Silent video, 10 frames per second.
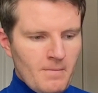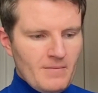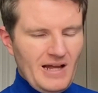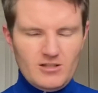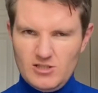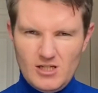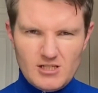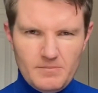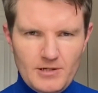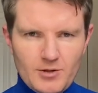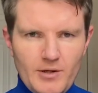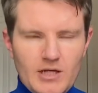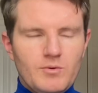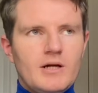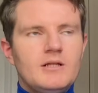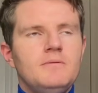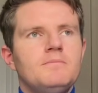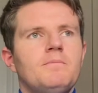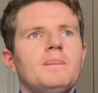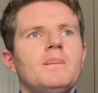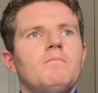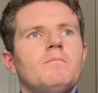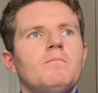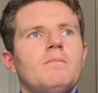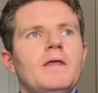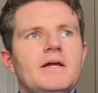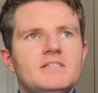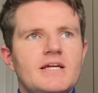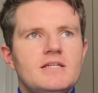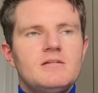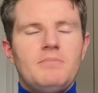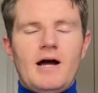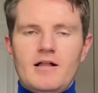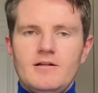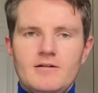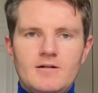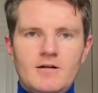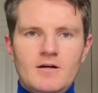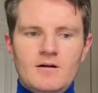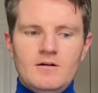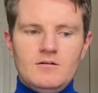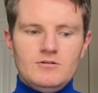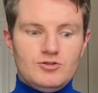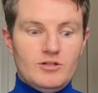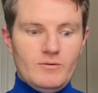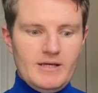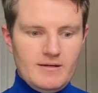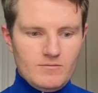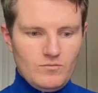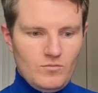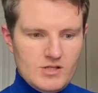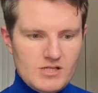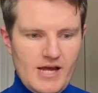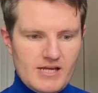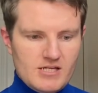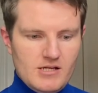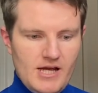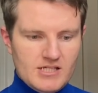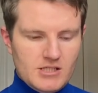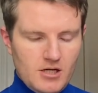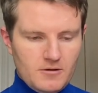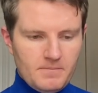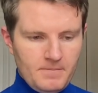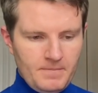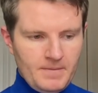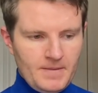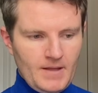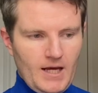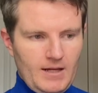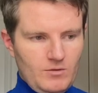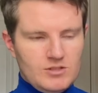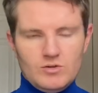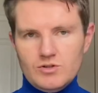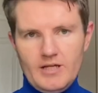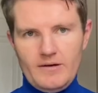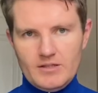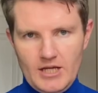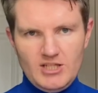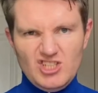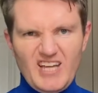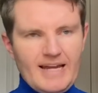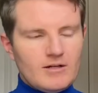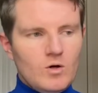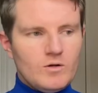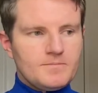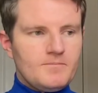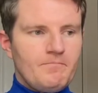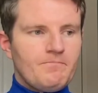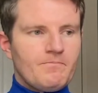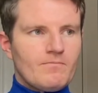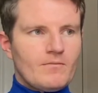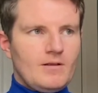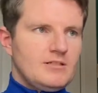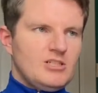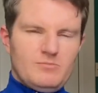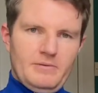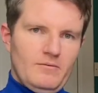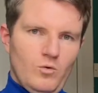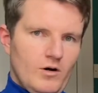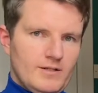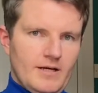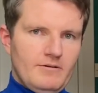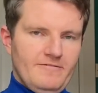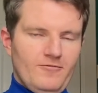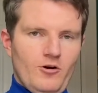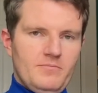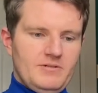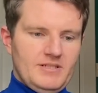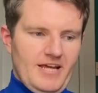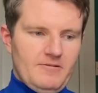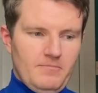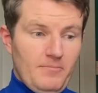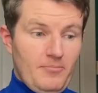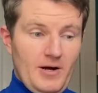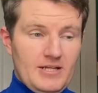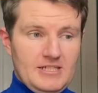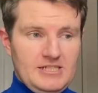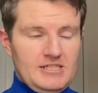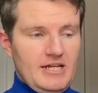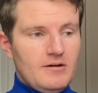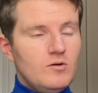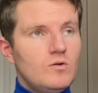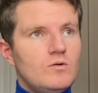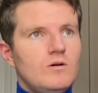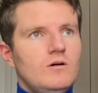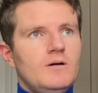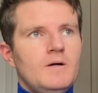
does disappear quite quickly. It excites the palate straight away once it hits the tongue, and then once it goes down, it's just kind of gone. That's just been watered down to 40%, but it's still got,